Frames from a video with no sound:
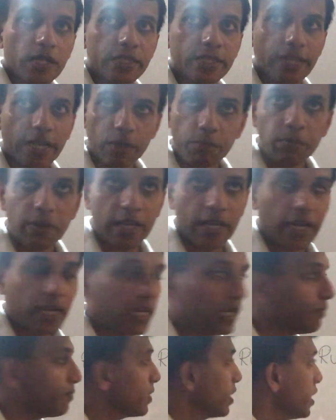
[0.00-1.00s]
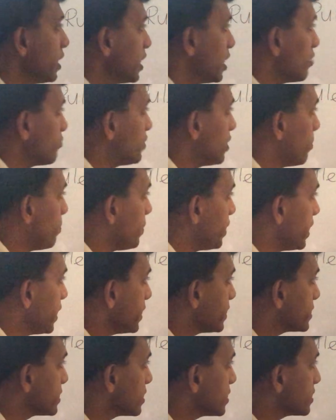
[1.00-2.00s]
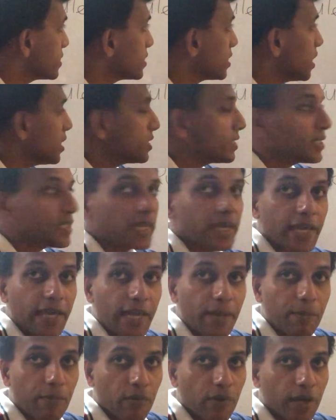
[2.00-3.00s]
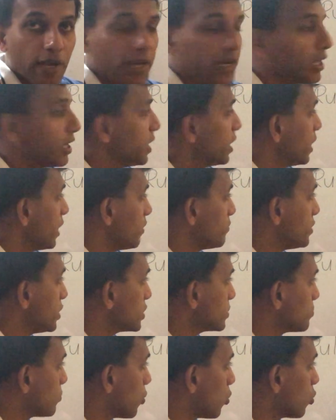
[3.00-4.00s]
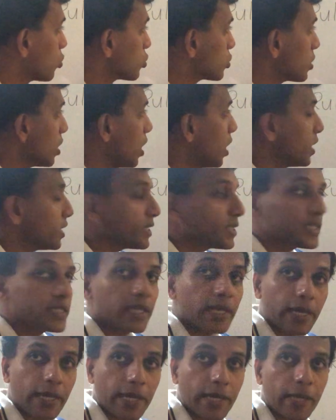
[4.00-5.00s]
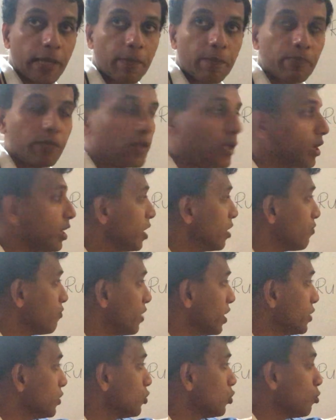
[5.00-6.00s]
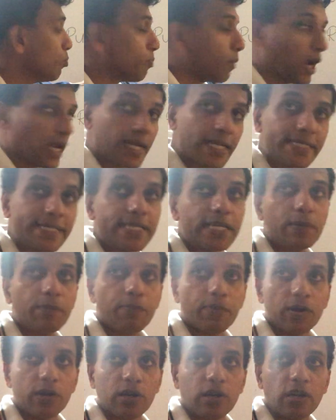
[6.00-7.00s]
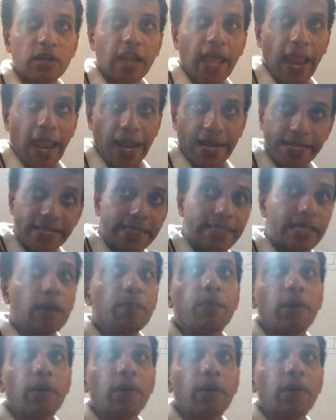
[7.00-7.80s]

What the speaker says: That means if the bases are same, right? If these both are same, when you multiple at the